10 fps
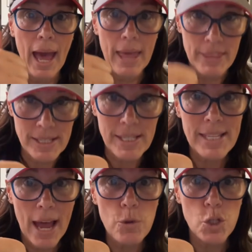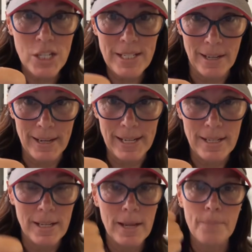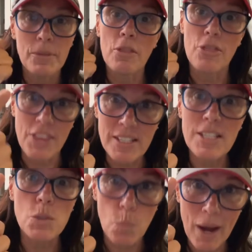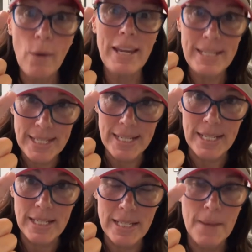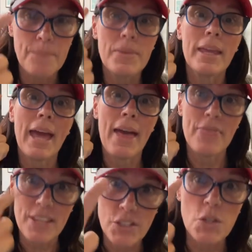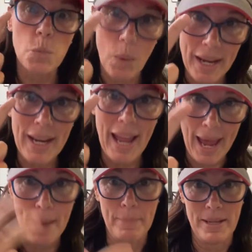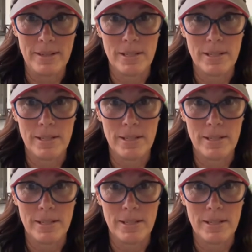this is how she died, this is where he did it, and this is when it happened.